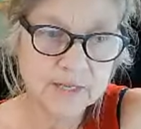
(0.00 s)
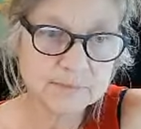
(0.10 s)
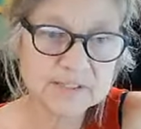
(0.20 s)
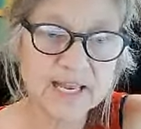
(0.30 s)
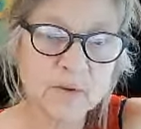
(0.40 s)

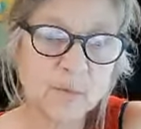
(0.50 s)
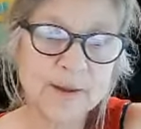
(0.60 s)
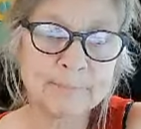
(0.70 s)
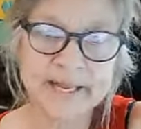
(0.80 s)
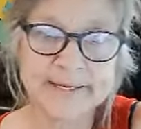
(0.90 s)
but it's like a
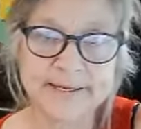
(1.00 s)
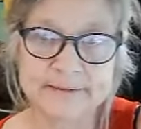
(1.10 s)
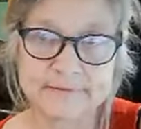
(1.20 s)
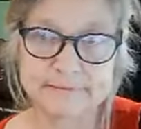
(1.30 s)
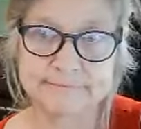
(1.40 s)
wet blanket.
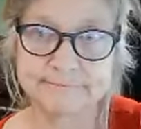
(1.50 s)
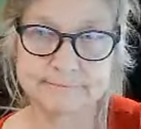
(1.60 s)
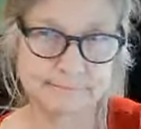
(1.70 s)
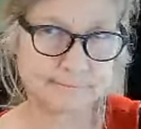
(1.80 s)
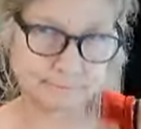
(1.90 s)

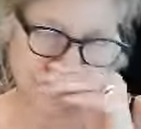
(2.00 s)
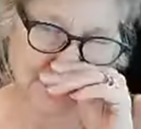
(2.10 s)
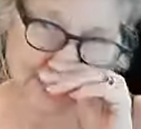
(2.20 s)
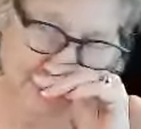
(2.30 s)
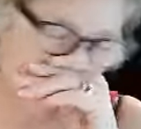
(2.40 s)

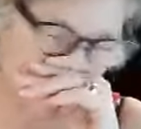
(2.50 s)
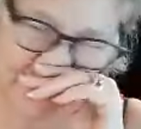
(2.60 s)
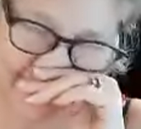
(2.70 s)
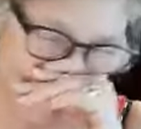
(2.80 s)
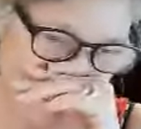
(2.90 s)
No, maybe
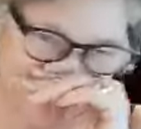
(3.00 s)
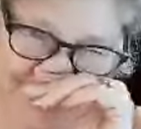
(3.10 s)
that's like